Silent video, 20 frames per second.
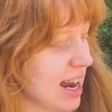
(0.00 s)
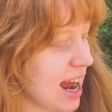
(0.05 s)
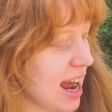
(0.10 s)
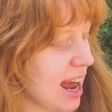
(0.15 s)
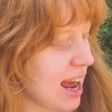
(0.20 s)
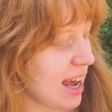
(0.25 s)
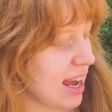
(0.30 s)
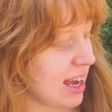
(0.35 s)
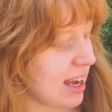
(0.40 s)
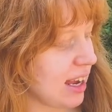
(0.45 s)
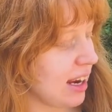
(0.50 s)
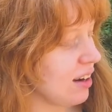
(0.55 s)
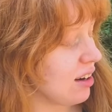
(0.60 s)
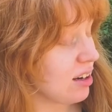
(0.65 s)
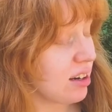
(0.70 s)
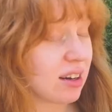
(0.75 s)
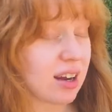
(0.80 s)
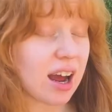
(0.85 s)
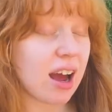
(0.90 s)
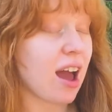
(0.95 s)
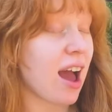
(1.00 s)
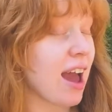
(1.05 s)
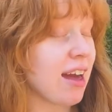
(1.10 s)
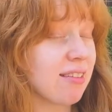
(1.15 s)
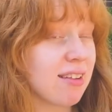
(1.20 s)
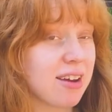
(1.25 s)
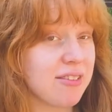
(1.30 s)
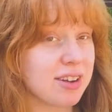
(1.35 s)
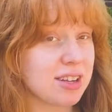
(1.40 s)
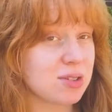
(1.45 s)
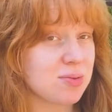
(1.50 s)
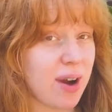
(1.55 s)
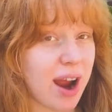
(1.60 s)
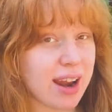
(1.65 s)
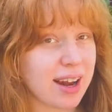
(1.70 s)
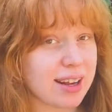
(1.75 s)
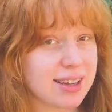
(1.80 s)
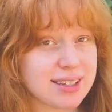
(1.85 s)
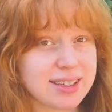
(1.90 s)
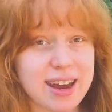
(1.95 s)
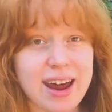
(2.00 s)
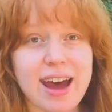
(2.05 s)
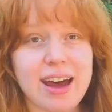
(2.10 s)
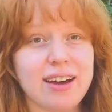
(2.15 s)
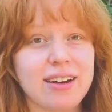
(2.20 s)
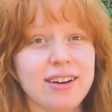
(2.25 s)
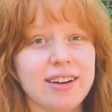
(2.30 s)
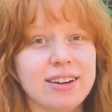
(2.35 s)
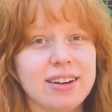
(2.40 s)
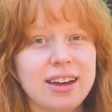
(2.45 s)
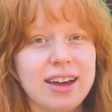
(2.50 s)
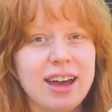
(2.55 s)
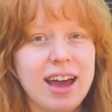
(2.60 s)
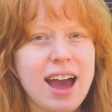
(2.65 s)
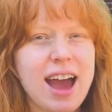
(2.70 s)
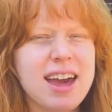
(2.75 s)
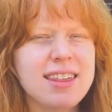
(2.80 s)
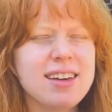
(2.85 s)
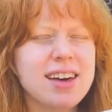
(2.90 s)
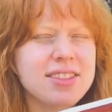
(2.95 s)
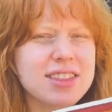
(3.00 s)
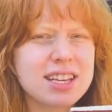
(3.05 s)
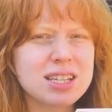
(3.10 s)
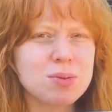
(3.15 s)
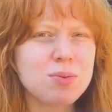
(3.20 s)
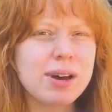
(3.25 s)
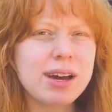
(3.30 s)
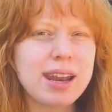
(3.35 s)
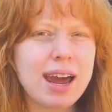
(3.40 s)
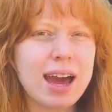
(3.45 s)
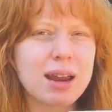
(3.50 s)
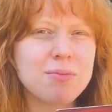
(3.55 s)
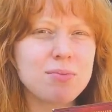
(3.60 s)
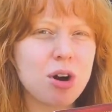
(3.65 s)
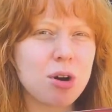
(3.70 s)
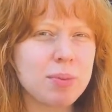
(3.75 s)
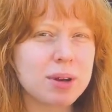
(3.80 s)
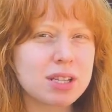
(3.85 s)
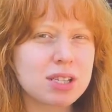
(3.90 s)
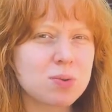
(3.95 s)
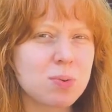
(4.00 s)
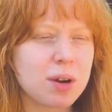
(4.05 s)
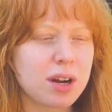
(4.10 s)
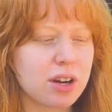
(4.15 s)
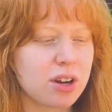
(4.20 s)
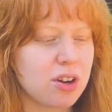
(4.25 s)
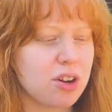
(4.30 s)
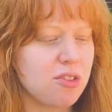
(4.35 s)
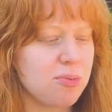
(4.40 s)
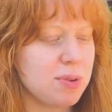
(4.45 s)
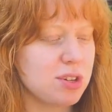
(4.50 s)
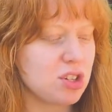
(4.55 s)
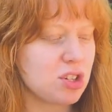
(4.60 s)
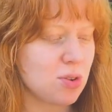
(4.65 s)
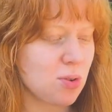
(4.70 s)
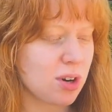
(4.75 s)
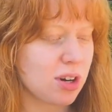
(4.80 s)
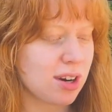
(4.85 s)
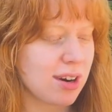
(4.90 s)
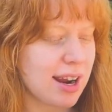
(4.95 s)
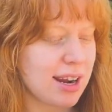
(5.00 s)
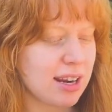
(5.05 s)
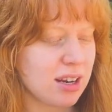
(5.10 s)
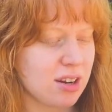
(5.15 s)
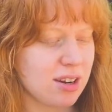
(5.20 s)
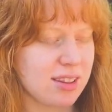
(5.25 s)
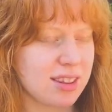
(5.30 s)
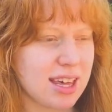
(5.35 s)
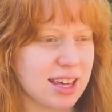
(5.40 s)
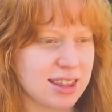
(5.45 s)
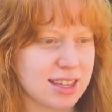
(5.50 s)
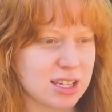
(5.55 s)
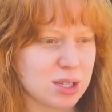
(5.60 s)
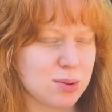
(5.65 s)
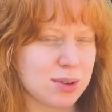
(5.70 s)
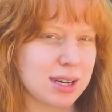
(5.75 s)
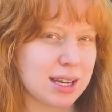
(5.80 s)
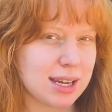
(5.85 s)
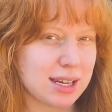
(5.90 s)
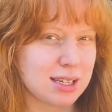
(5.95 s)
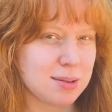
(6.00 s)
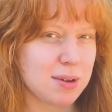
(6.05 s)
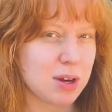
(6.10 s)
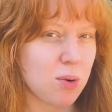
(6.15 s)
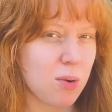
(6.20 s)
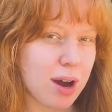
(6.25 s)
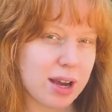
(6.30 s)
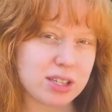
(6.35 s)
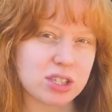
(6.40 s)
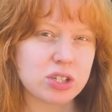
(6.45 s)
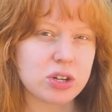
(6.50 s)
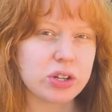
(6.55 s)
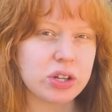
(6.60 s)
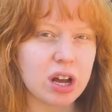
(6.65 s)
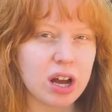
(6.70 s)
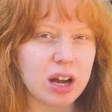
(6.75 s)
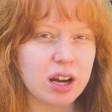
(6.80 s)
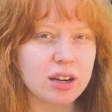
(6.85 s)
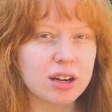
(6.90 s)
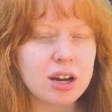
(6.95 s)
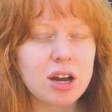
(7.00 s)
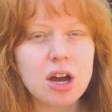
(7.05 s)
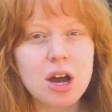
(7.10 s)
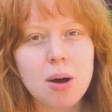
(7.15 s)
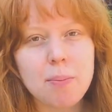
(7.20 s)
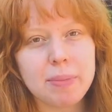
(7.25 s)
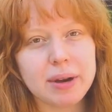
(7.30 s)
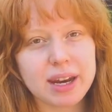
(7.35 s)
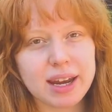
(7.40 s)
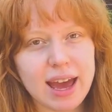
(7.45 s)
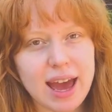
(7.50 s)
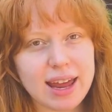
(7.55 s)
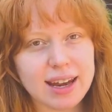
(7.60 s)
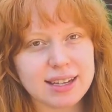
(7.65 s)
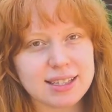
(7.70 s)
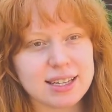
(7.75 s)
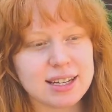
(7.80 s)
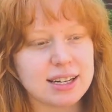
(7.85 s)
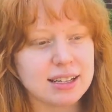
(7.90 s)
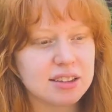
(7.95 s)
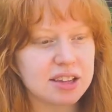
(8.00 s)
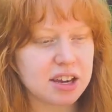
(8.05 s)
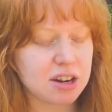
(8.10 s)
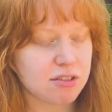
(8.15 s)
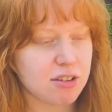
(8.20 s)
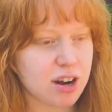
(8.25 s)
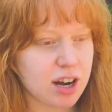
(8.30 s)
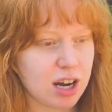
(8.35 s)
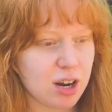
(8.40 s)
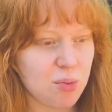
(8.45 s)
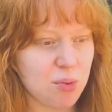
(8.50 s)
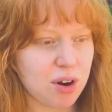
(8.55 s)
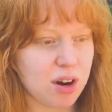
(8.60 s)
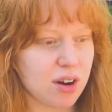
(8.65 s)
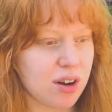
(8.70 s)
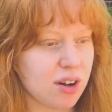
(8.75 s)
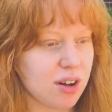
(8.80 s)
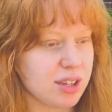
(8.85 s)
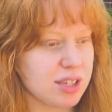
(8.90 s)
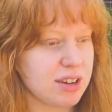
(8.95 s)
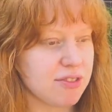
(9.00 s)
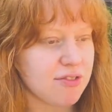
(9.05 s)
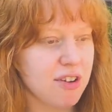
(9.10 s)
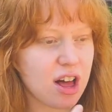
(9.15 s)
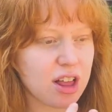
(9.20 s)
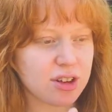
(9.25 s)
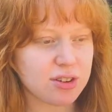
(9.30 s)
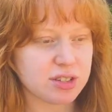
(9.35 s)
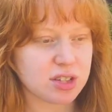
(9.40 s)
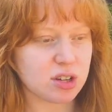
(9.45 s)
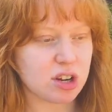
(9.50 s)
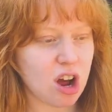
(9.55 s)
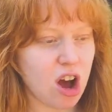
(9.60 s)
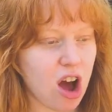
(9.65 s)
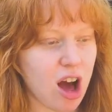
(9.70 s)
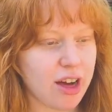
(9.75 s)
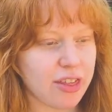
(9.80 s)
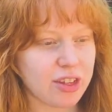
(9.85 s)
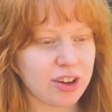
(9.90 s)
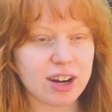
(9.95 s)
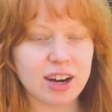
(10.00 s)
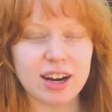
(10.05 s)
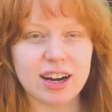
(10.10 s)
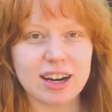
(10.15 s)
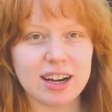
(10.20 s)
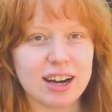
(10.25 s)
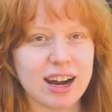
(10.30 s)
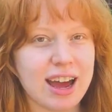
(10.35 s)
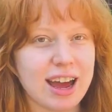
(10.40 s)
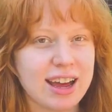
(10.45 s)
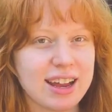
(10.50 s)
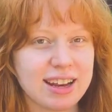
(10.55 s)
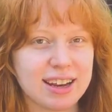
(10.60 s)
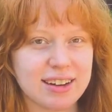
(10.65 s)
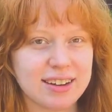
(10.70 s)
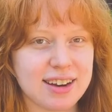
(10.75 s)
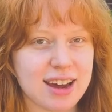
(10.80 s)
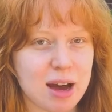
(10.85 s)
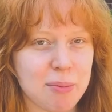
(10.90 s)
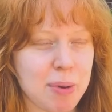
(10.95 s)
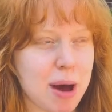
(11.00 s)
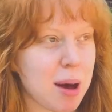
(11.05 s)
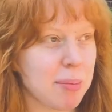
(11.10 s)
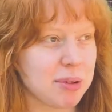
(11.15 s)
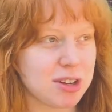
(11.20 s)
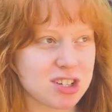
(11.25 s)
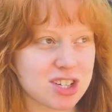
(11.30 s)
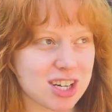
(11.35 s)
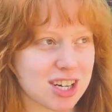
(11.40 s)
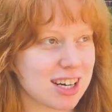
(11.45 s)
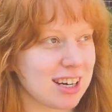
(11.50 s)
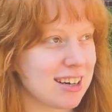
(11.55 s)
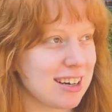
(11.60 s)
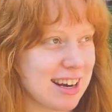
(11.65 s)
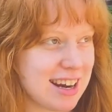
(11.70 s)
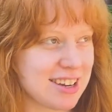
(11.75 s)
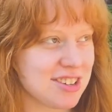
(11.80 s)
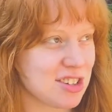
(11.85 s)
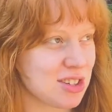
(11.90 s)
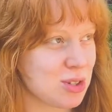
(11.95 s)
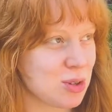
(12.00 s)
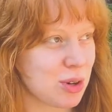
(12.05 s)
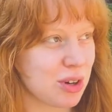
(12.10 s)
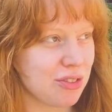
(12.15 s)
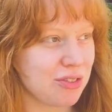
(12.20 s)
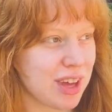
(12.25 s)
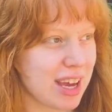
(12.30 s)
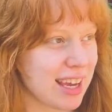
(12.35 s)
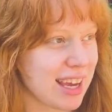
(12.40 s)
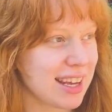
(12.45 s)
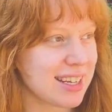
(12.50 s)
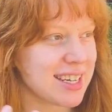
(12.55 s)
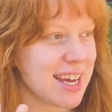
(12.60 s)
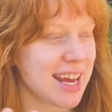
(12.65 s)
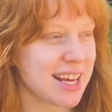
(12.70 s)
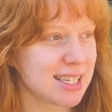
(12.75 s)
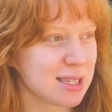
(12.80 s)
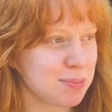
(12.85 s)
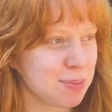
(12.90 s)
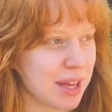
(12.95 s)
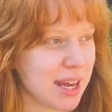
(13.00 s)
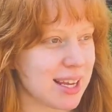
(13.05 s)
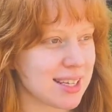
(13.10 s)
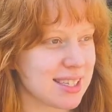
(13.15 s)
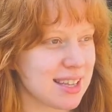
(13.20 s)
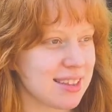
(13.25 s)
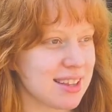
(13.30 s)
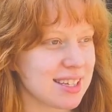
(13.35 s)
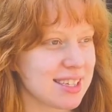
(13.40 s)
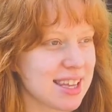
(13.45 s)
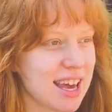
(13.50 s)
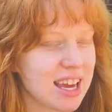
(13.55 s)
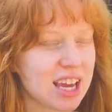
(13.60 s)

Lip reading: I love his writing style. I thought this one had moments where it could have been shorter. I didn't think this one needed to be quite so long, but again, it's in a literary world. It follows an author and a publisher, and just sort of it takes place in this